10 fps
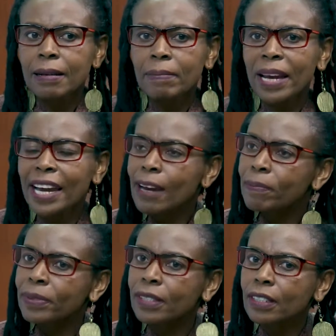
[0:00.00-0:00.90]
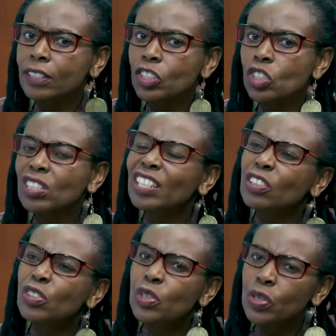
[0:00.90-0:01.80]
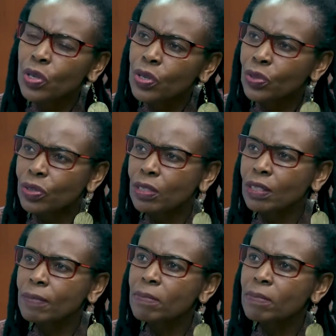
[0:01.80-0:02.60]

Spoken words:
perhaps to reduce